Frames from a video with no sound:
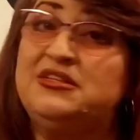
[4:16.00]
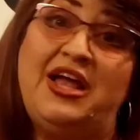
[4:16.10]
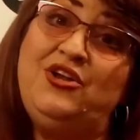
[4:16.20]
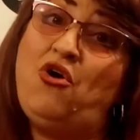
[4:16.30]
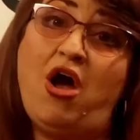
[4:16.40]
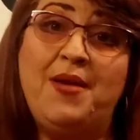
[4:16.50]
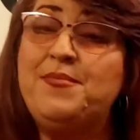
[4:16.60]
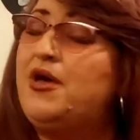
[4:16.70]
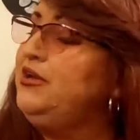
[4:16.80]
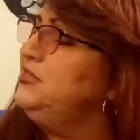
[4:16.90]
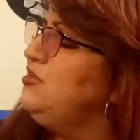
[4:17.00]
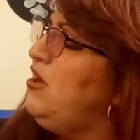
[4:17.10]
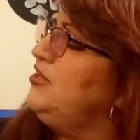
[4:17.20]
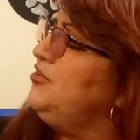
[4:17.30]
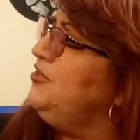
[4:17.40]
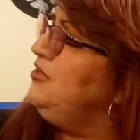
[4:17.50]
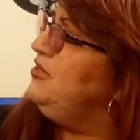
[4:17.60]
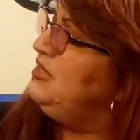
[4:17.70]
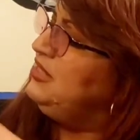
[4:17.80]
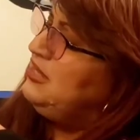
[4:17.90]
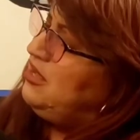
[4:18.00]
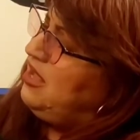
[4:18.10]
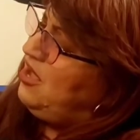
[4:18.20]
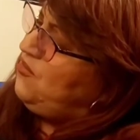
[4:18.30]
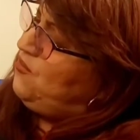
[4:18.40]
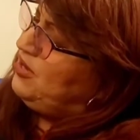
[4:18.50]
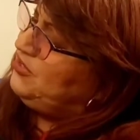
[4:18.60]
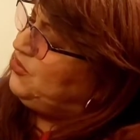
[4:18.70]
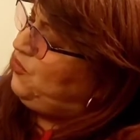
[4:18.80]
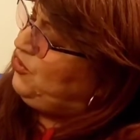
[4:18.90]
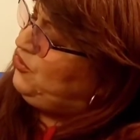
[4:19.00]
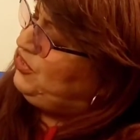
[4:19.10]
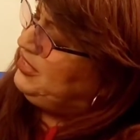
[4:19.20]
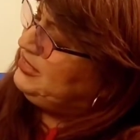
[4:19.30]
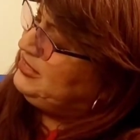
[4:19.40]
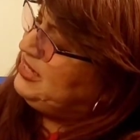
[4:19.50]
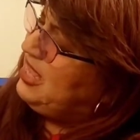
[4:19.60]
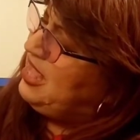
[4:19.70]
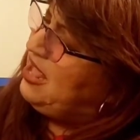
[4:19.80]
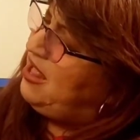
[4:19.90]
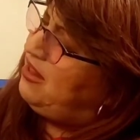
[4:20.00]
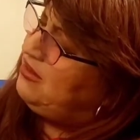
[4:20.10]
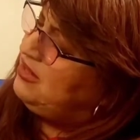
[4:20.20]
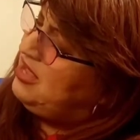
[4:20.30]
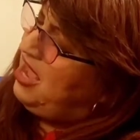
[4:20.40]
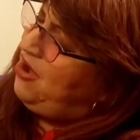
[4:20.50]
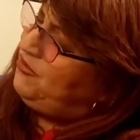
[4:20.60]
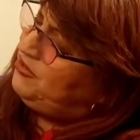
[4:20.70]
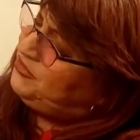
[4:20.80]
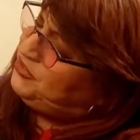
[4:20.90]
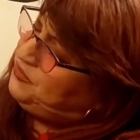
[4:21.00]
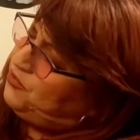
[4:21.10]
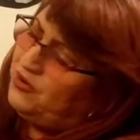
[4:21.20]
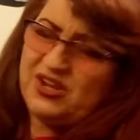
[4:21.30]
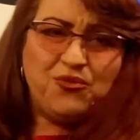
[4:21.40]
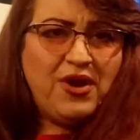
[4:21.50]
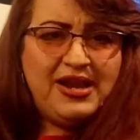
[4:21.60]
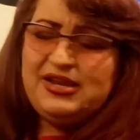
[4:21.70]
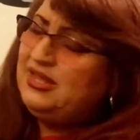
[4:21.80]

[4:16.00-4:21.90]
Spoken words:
because I know I'm not a doctor. I wonder where you can tell. I wonder if she broke it right